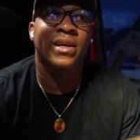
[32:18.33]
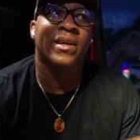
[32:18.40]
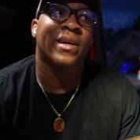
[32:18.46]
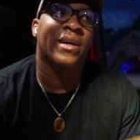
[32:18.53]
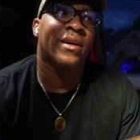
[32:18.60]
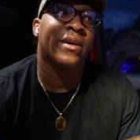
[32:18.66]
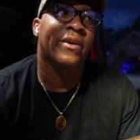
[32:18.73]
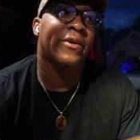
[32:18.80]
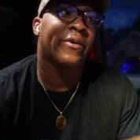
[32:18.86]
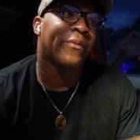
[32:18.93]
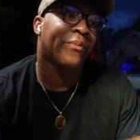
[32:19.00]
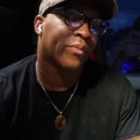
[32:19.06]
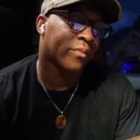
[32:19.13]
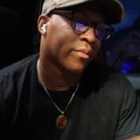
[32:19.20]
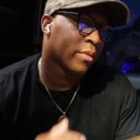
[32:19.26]

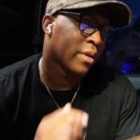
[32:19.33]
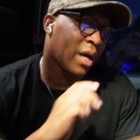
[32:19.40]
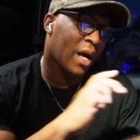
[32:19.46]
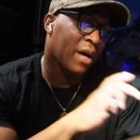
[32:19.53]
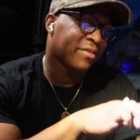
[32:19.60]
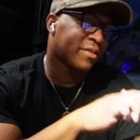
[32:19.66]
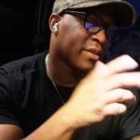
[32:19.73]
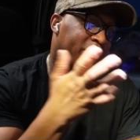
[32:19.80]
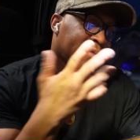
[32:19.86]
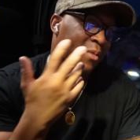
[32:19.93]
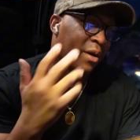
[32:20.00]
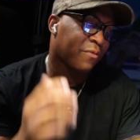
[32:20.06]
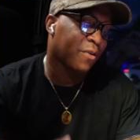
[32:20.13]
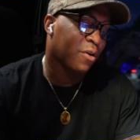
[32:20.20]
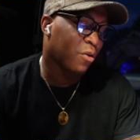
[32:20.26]
I have stuff in
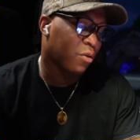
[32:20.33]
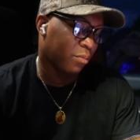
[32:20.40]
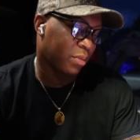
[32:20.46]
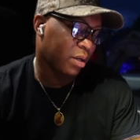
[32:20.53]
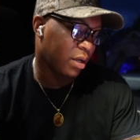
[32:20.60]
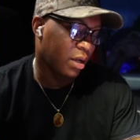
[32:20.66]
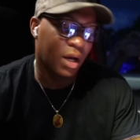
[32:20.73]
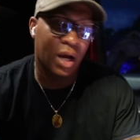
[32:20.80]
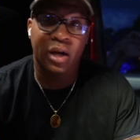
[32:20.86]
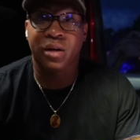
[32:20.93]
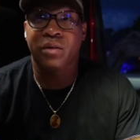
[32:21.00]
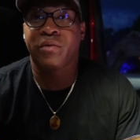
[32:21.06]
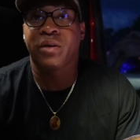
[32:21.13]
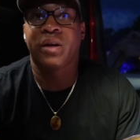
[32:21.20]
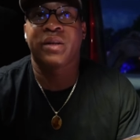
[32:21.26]
my phone, but I
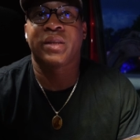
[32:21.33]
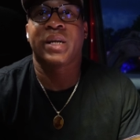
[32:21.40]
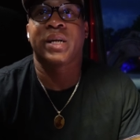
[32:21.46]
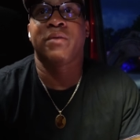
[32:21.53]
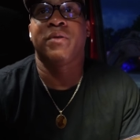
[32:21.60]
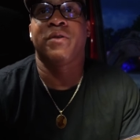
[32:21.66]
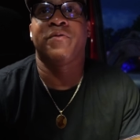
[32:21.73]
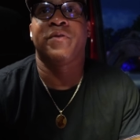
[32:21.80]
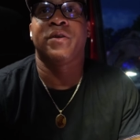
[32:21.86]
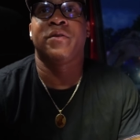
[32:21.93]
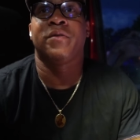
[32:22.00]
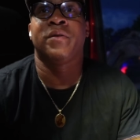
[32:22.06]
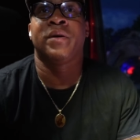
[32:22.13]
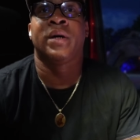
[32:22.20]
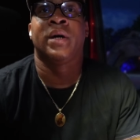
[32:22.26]
covered everything in my
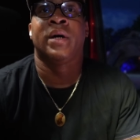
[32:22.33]
phone.